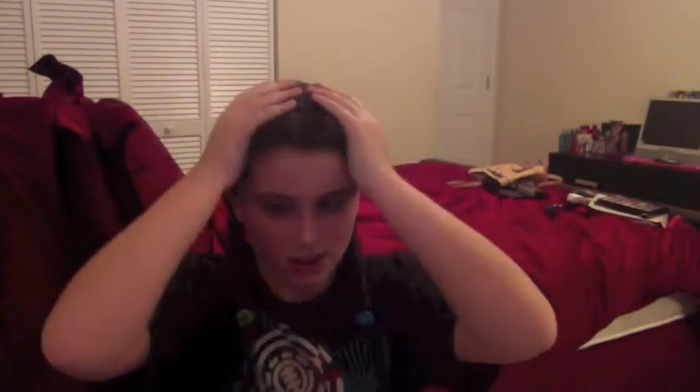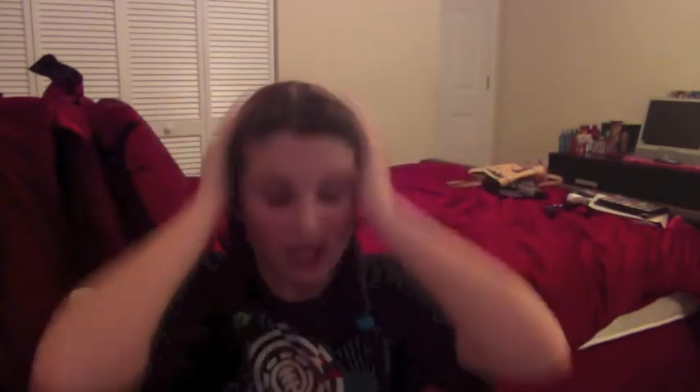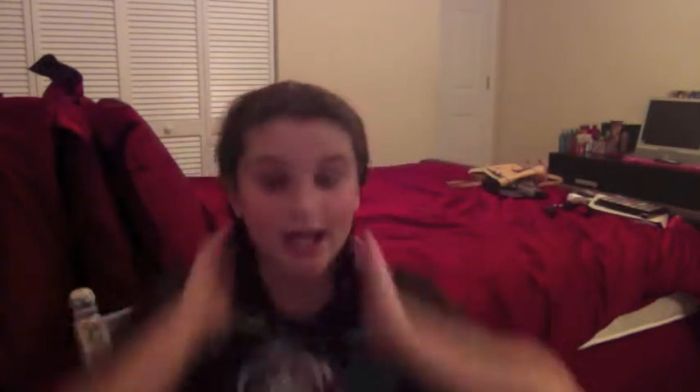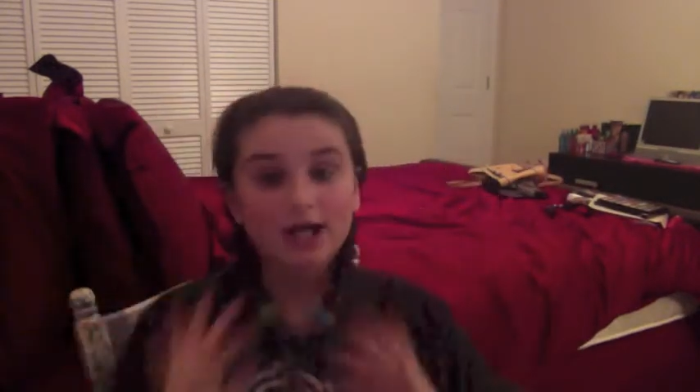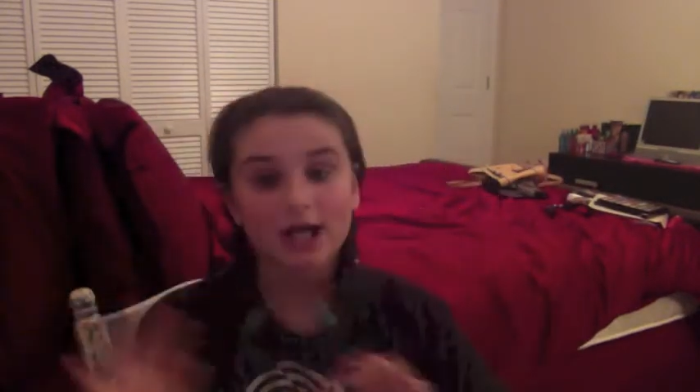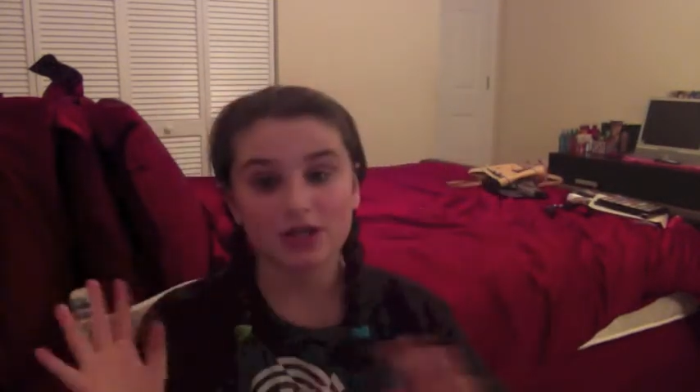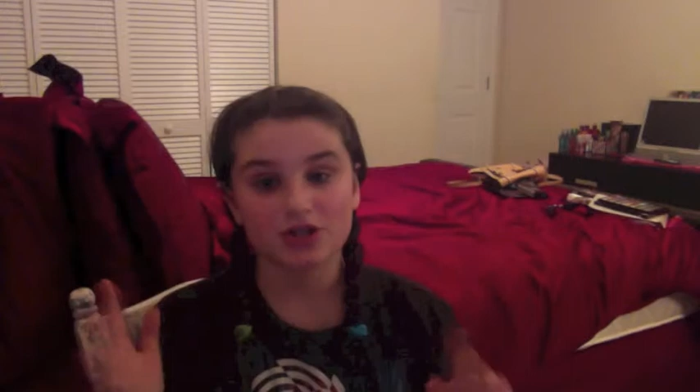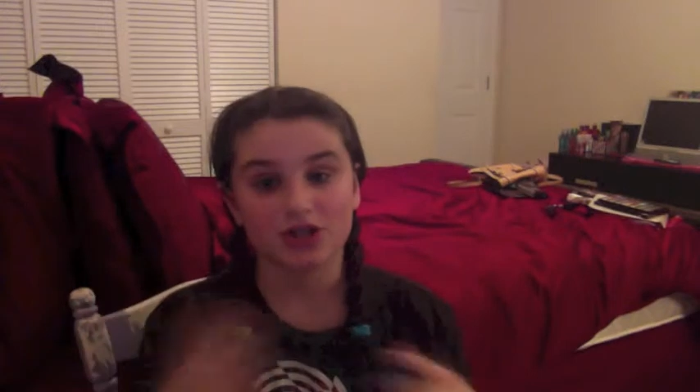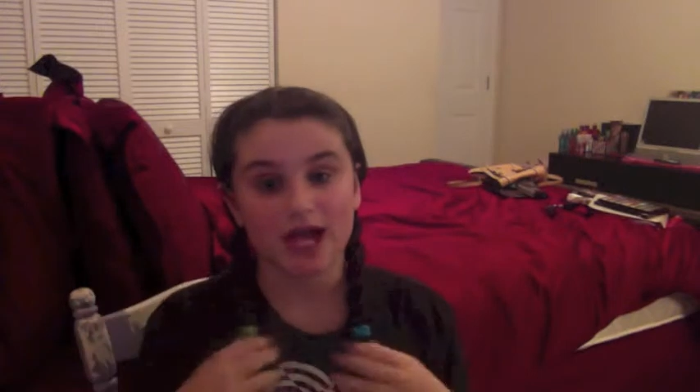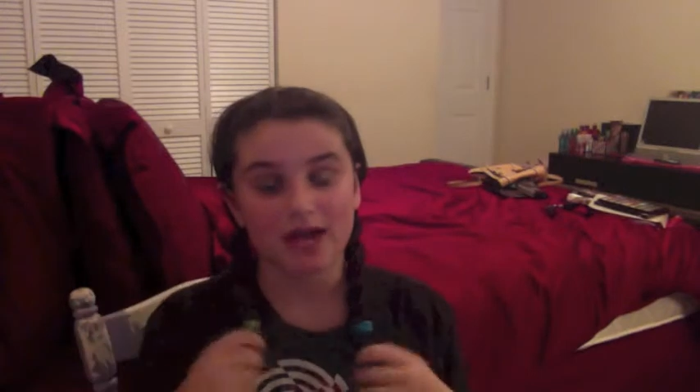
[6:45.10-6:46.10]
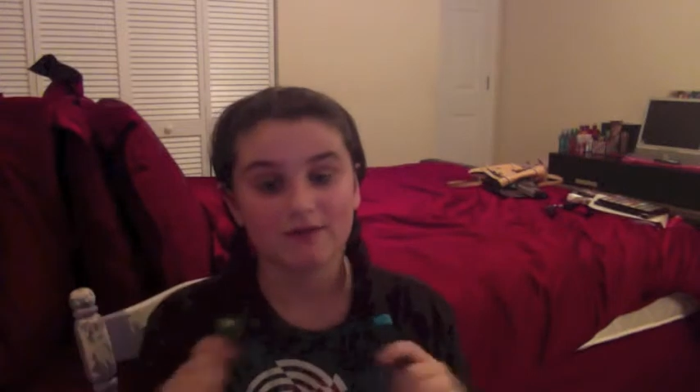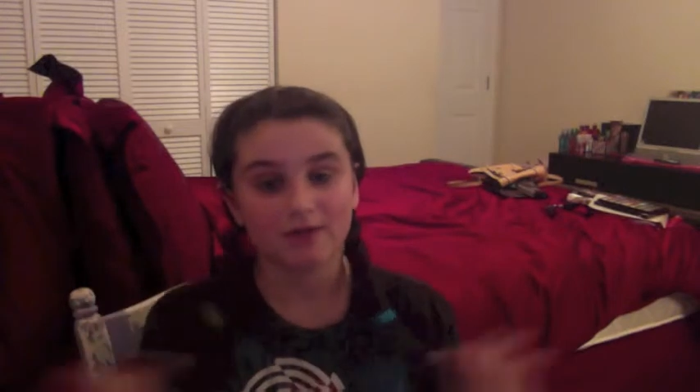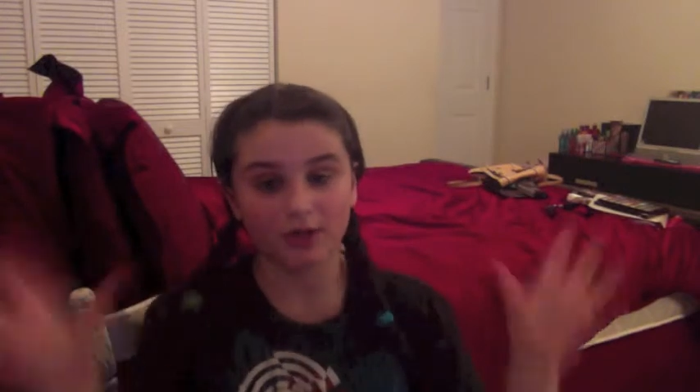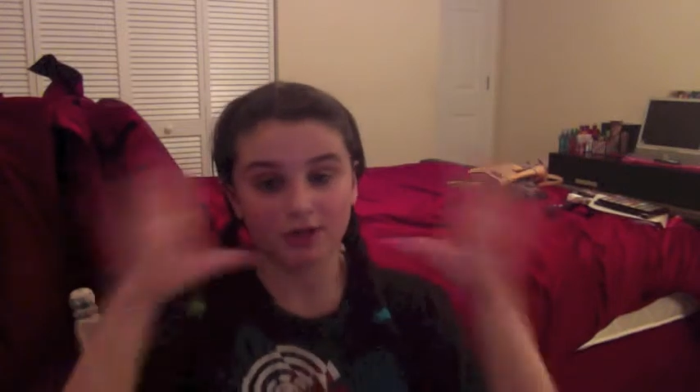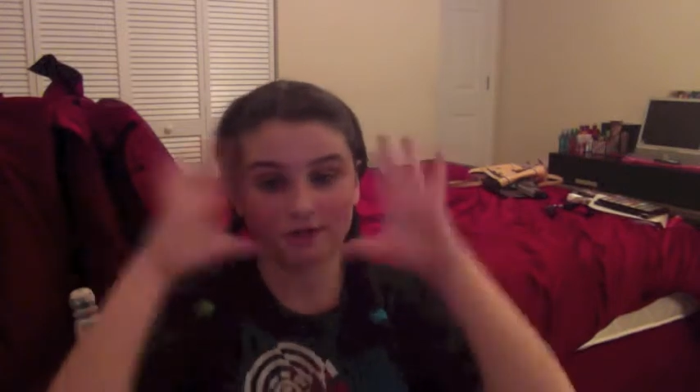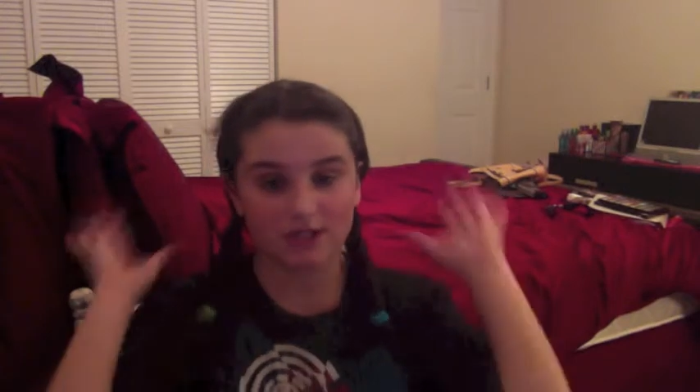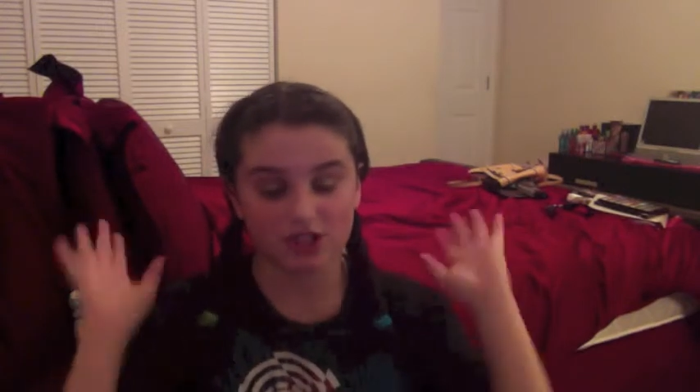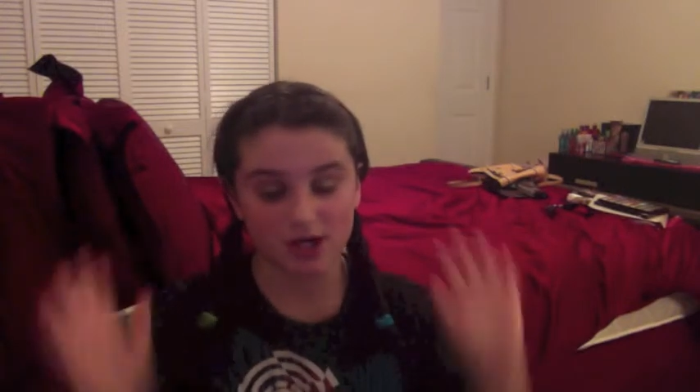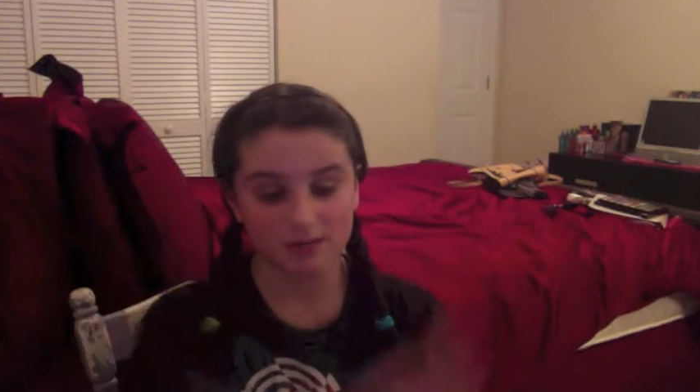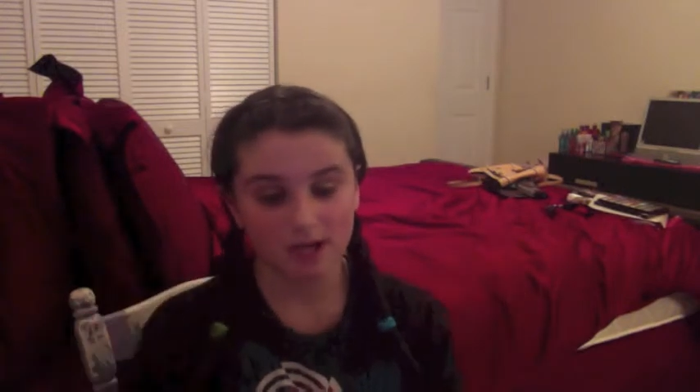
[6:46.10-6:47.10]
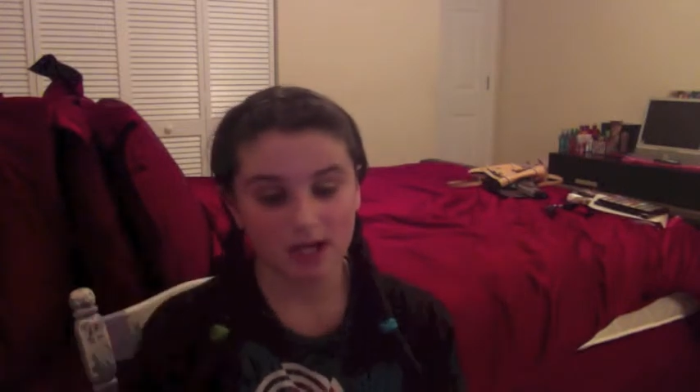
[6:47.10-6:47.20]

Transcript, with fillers: haircut you should get for your face shape.